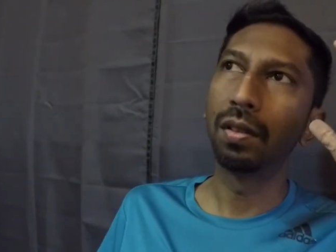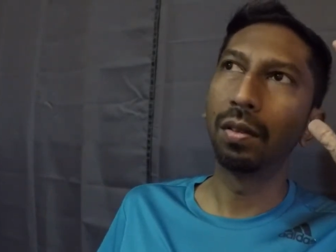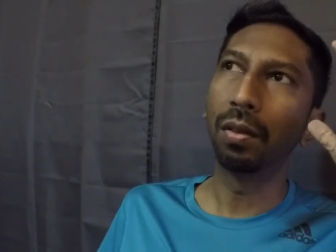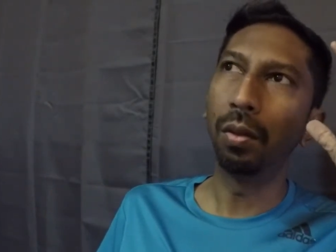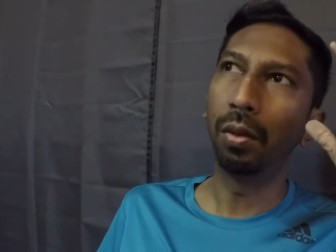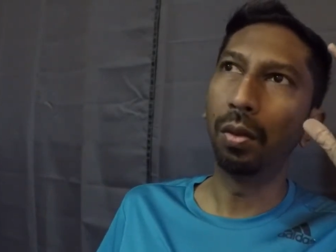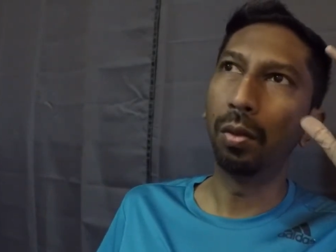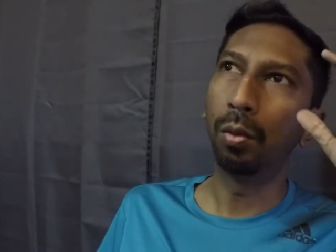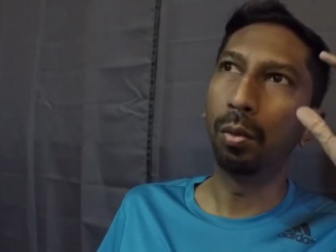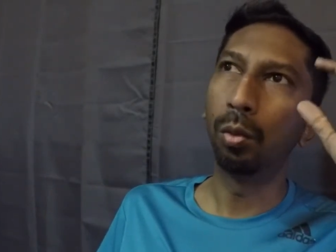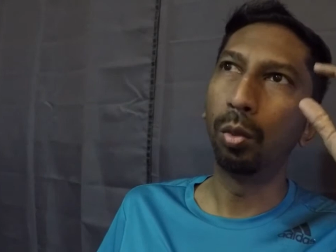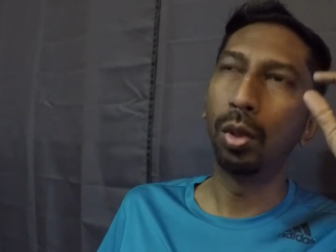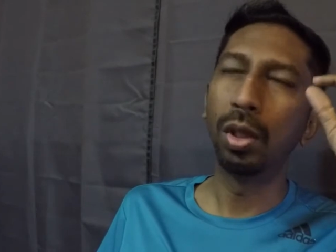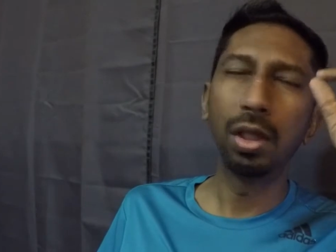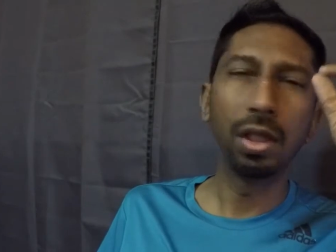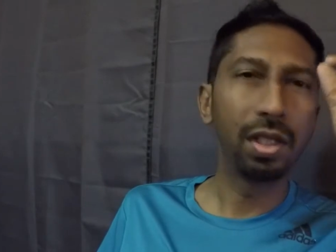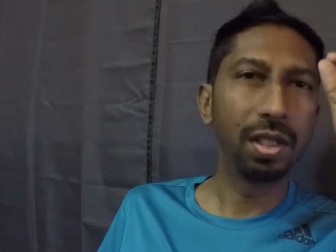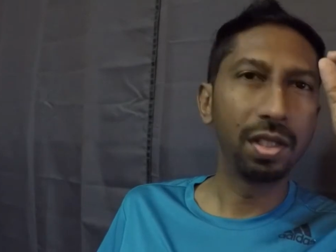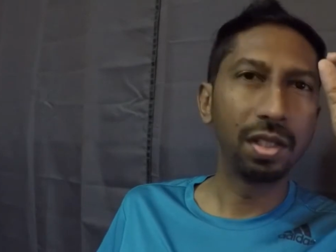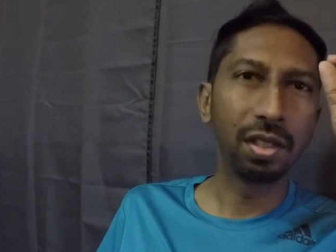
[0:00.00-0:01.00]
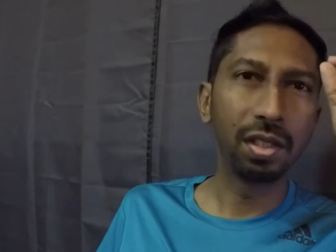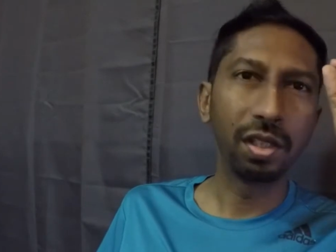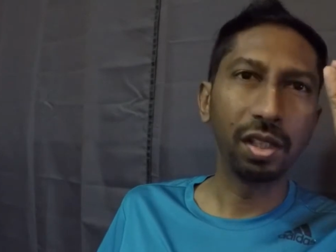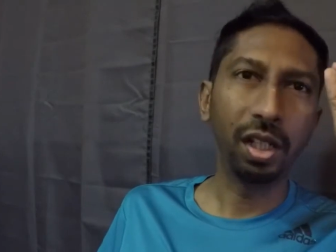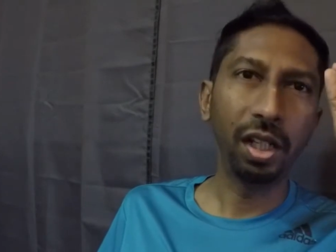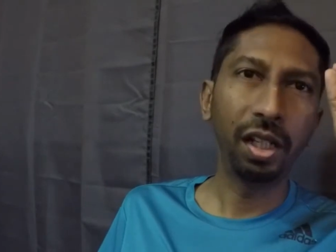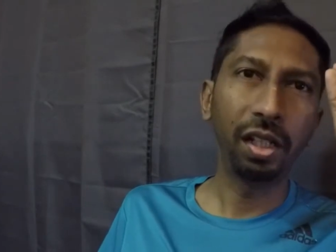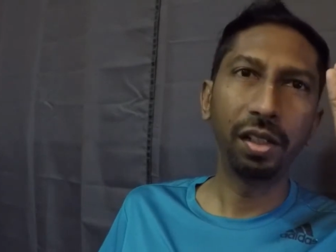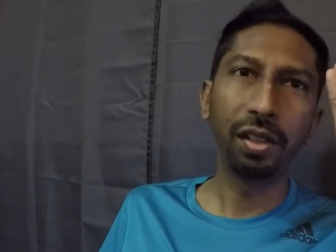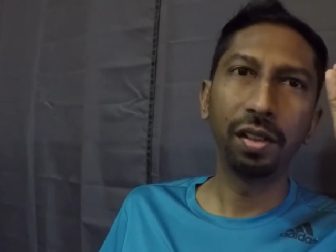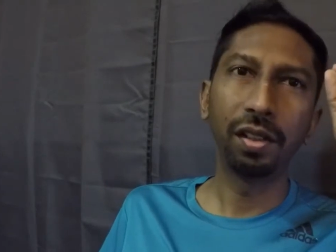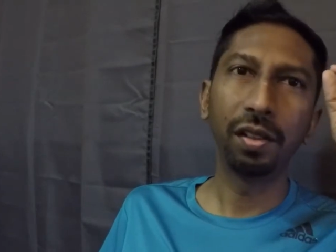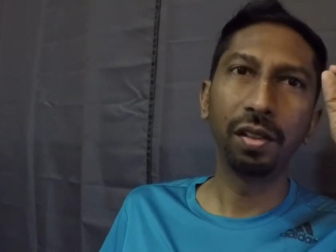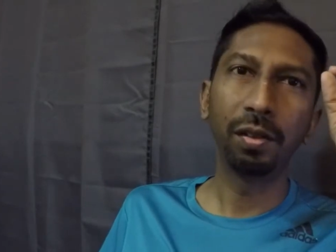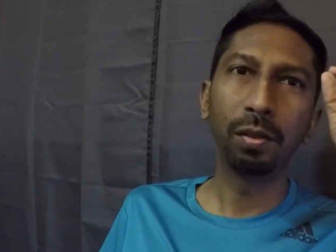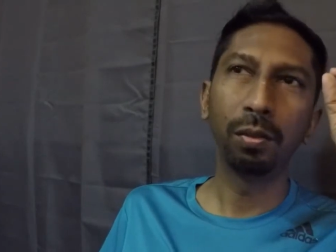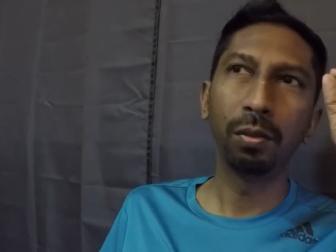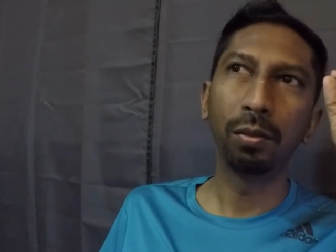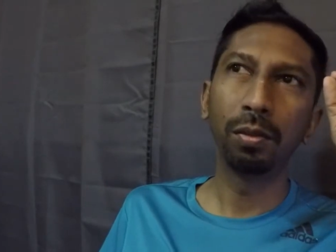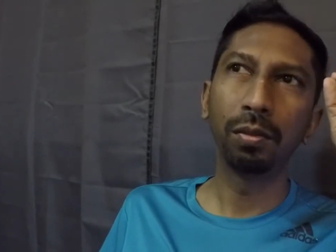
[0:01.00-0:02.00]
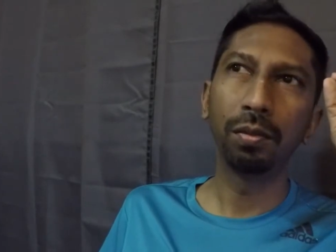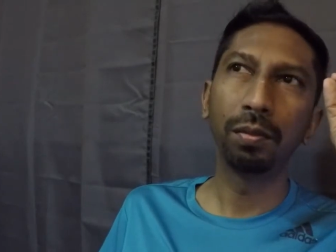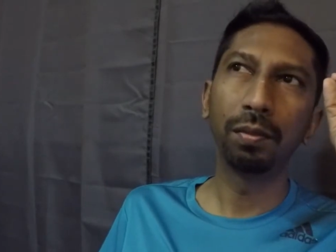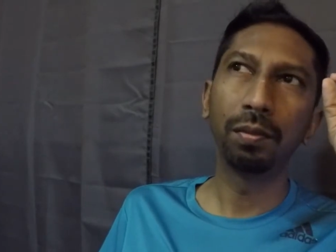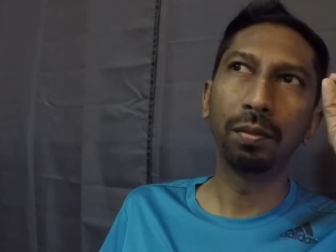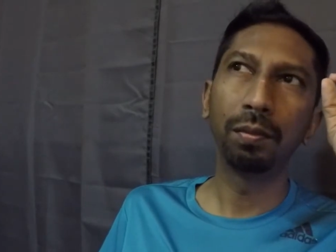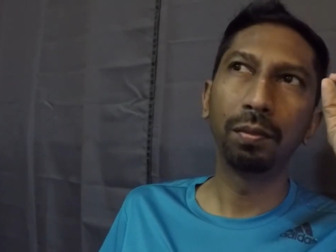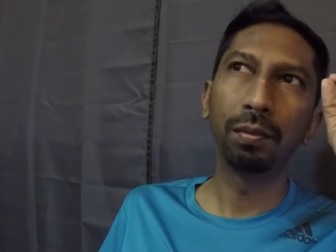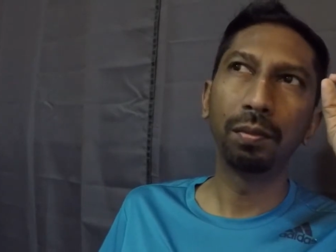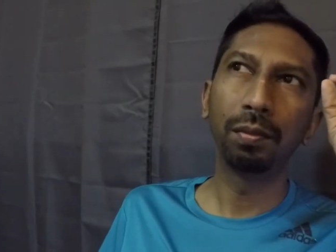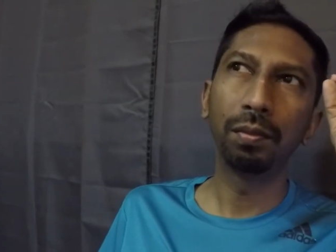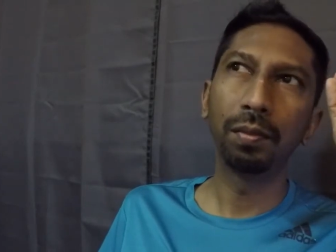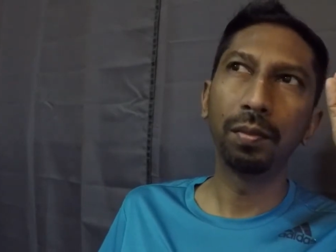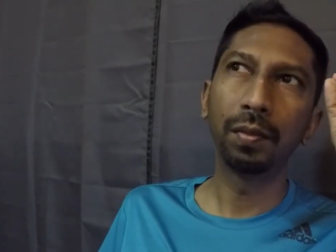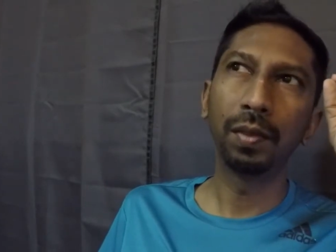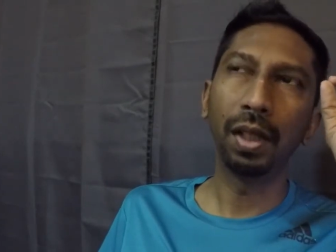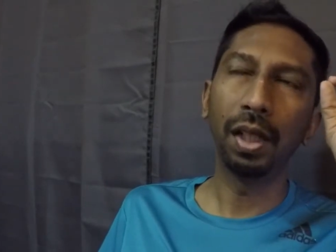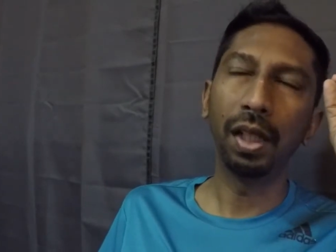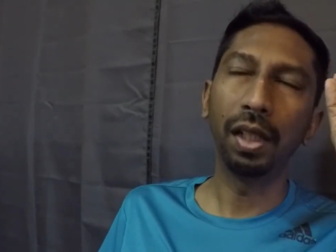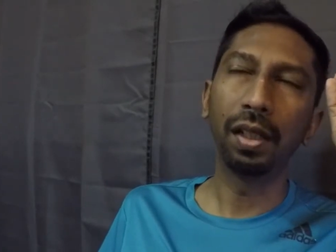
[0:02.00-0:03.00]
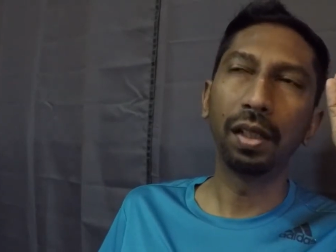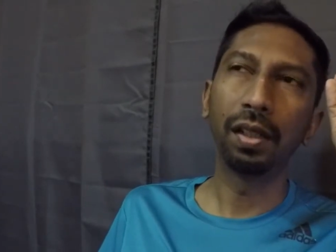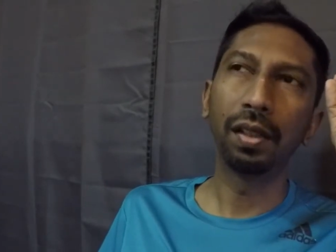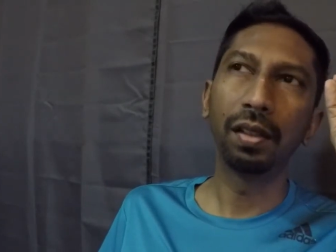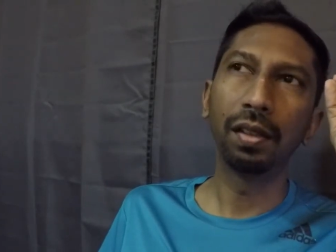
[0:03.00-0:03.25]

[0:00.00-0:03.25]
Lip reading: or words, right? Like,